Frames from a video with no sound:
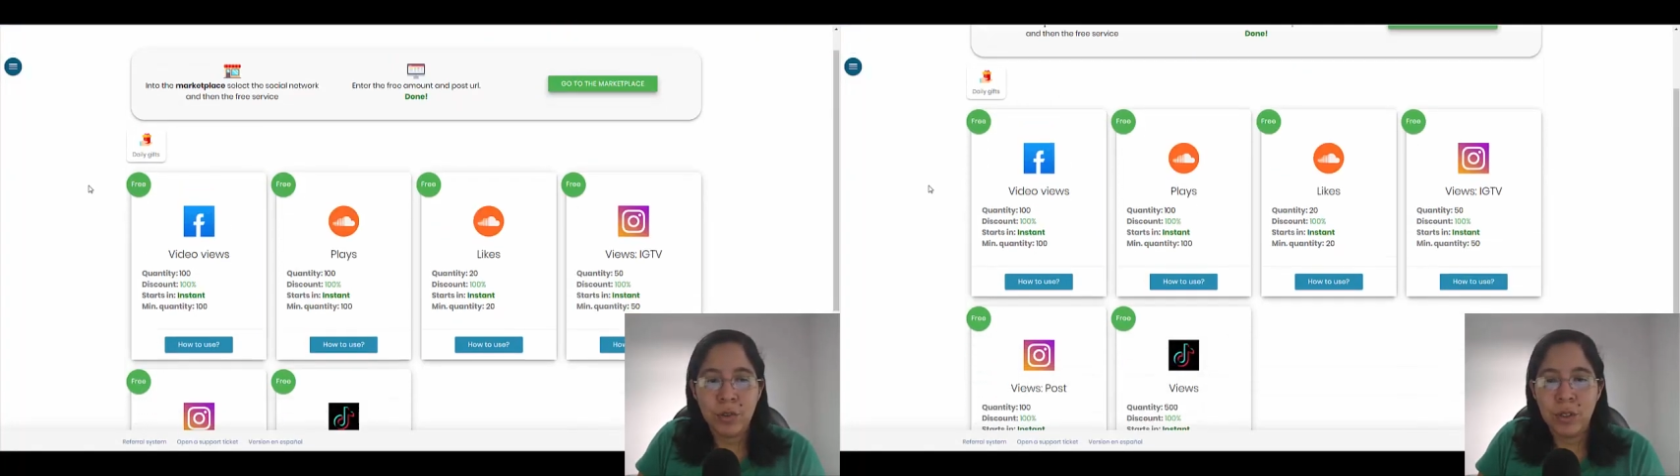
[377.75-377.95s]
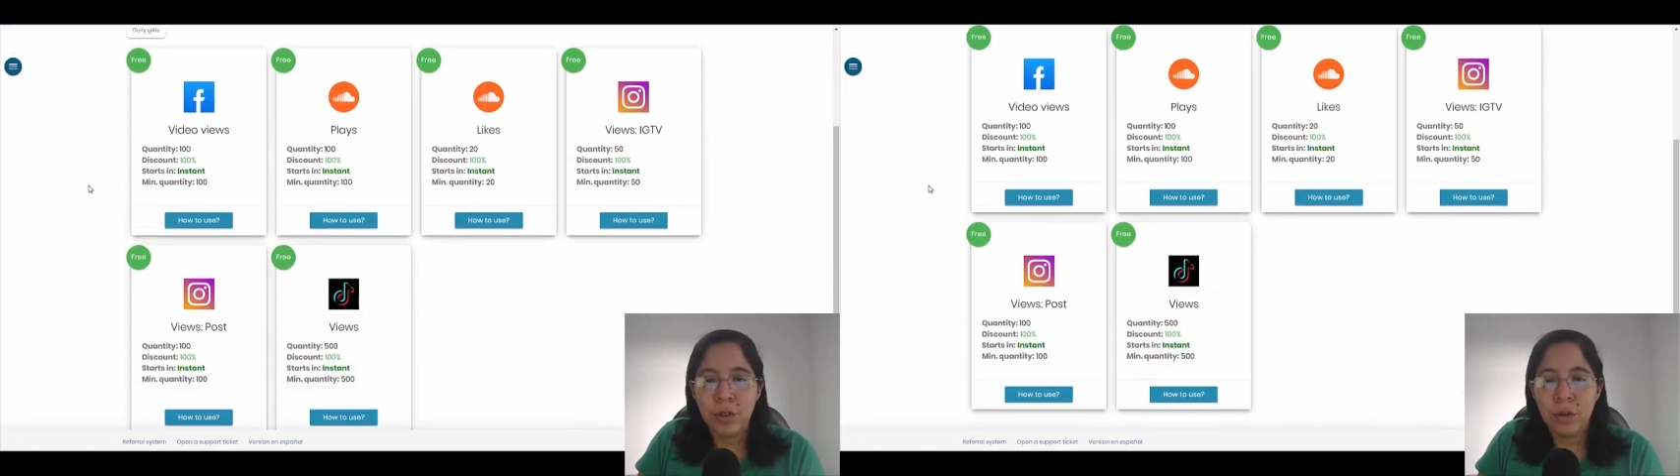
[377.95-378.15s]

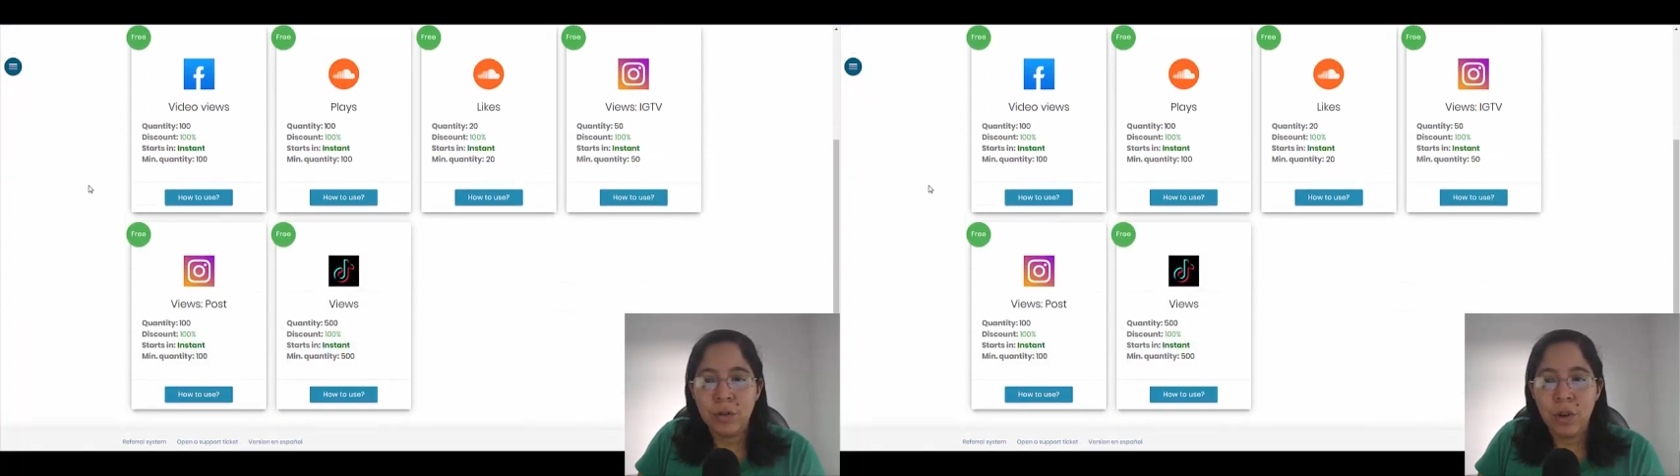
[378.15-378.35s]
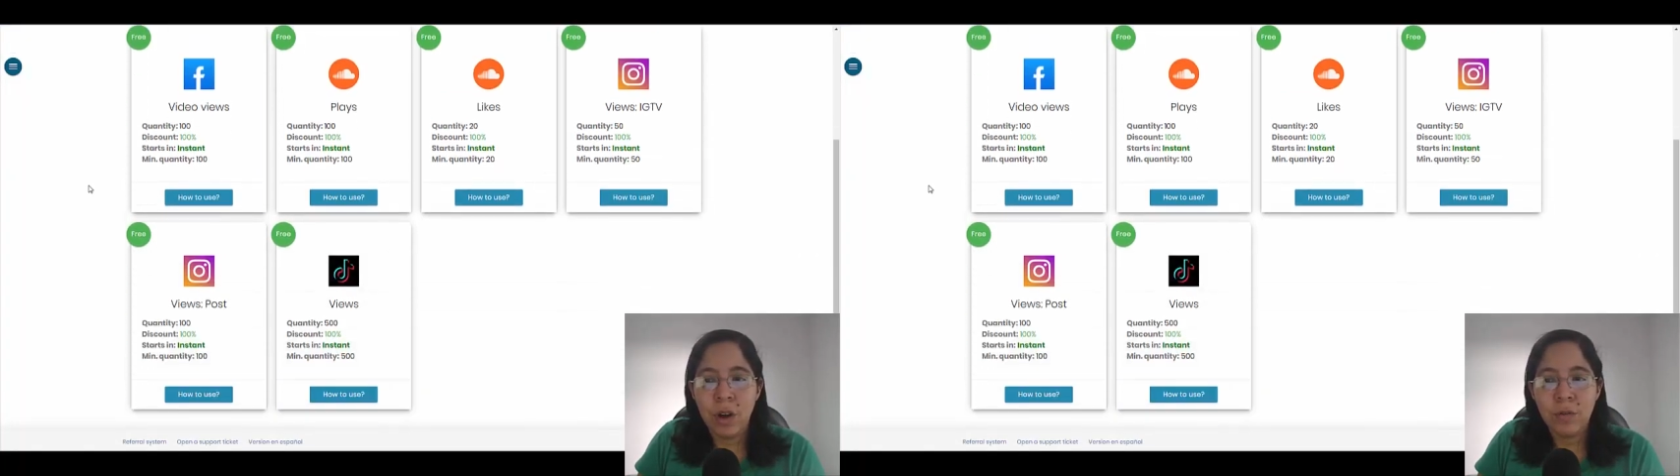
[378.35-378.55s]
You can
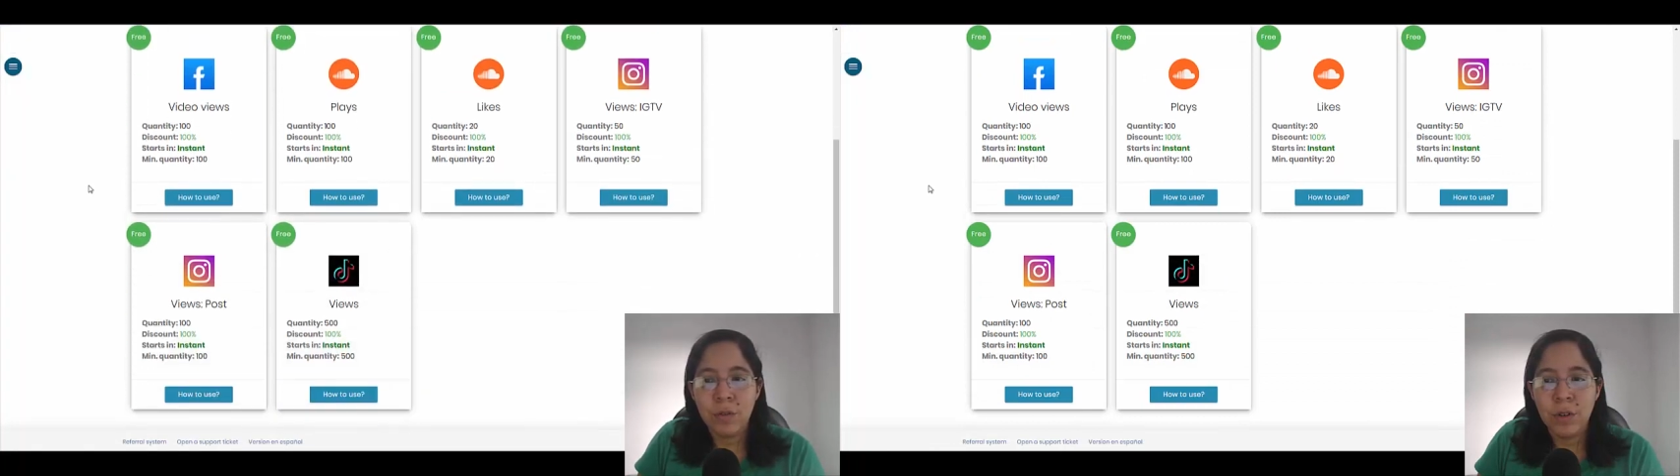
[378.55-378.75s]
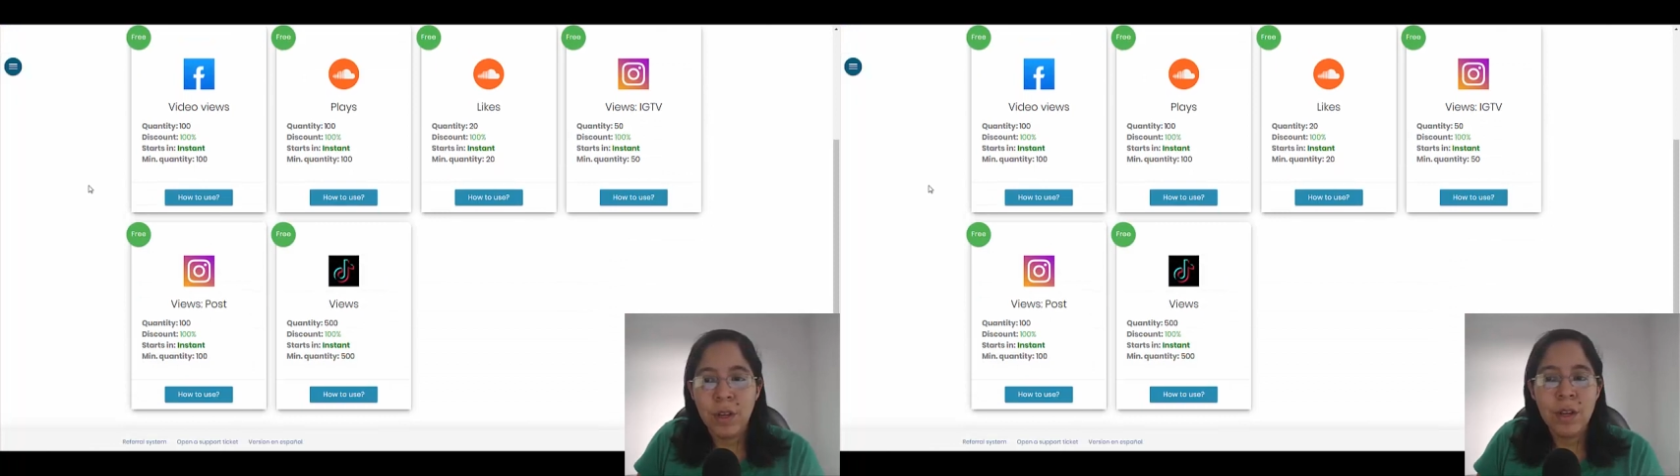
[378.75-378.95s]
also
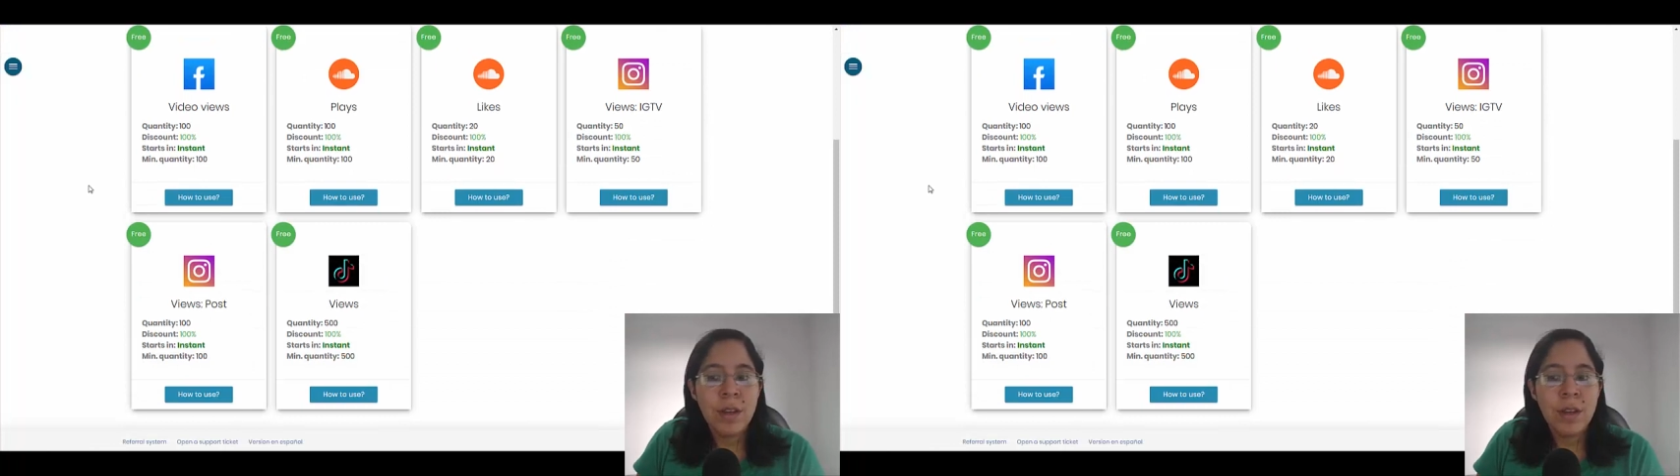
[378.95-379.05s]
offer